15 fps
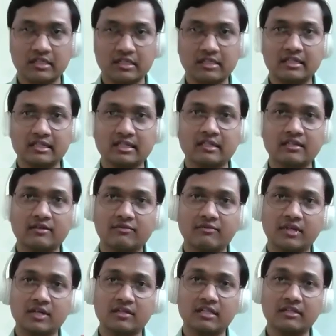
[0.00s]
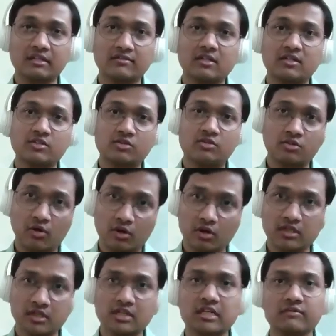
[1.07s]
It can affect even a
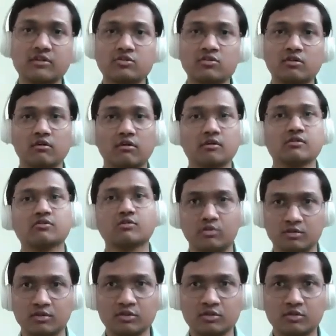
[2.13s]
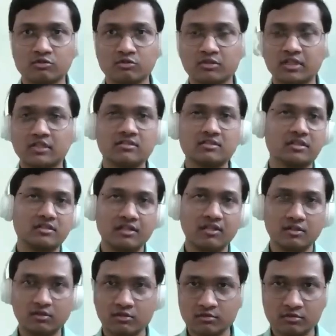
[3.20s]
strong individual also. So there is
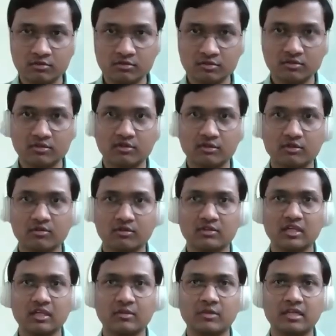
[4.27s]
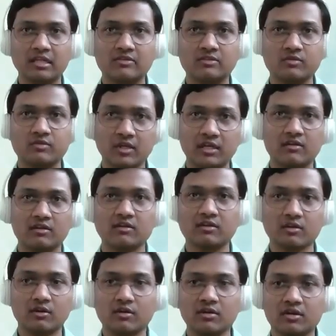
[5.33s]
nothing to name it as weak,
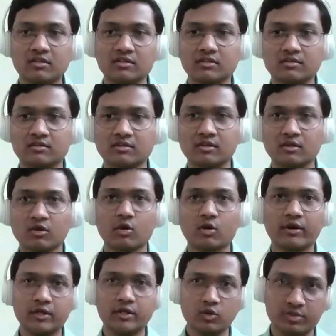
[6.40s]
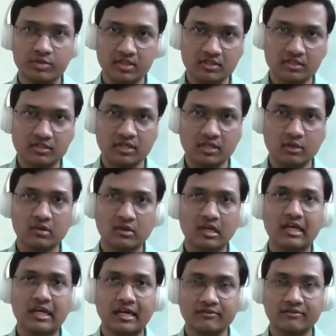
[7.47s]
or a low IQ person can
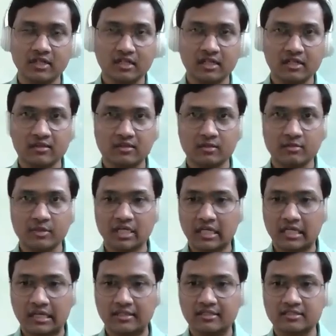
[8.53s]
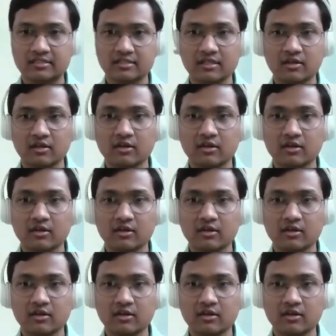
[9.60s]
only have mental illness.